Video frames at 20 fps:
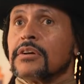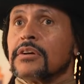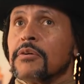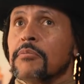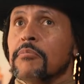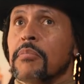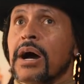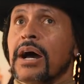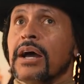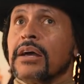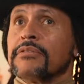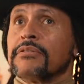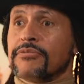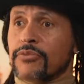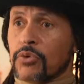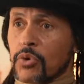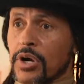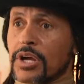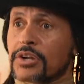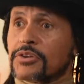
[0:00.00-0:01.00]
by
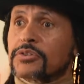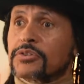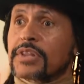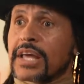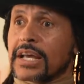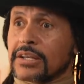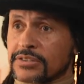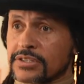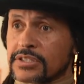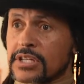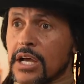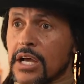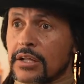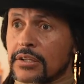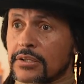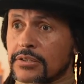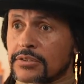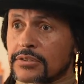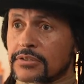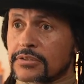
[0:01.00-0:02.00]

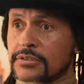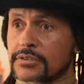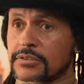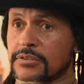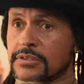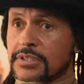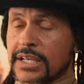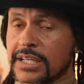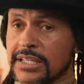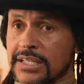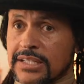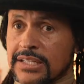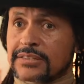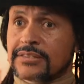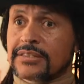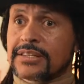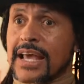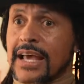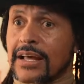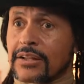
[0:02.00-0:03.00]
$400,000, in this
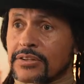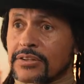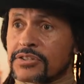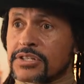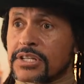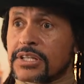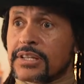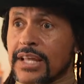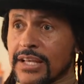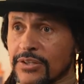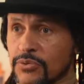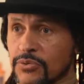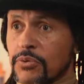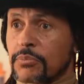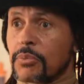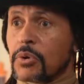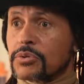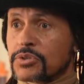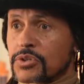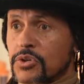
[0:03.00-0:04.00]
analogy, that's where
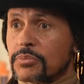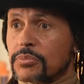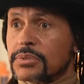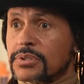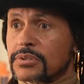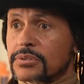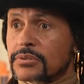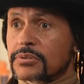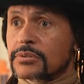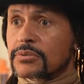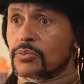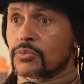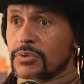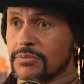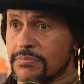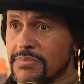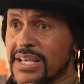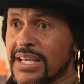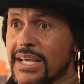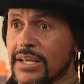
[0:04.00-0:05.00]
most humans
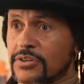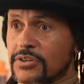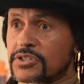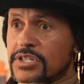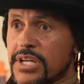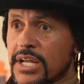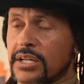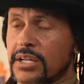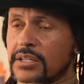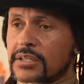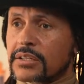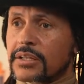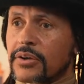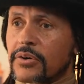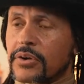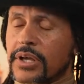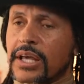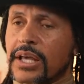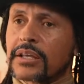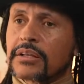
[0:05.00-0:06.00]
would be energetically,
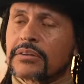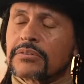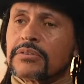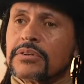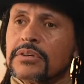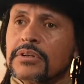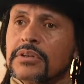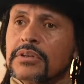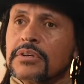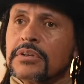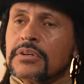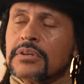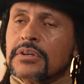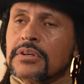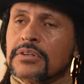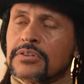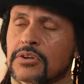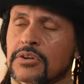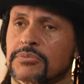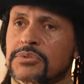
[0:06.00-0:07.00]
okay?
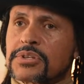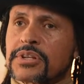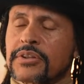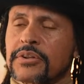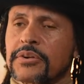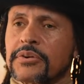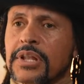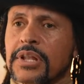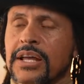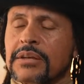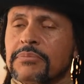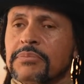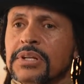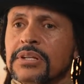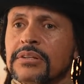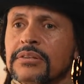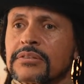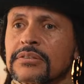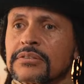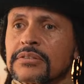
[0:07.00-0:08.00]
In terms of their
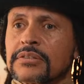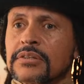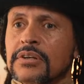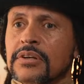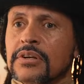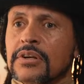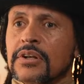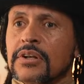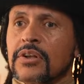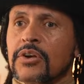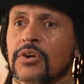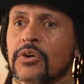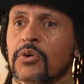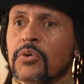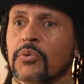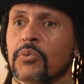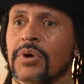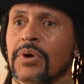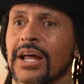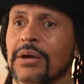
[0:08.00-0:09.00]
alignment.
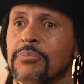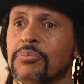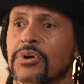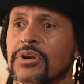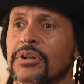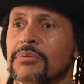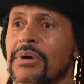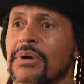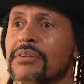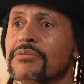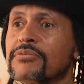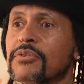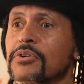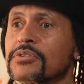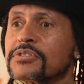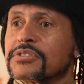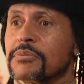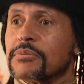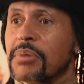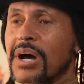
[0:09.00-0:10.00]
When I put in my
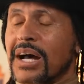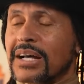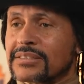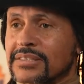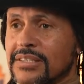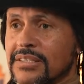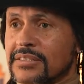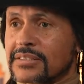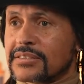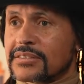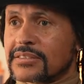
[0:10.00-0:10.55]
first deposit,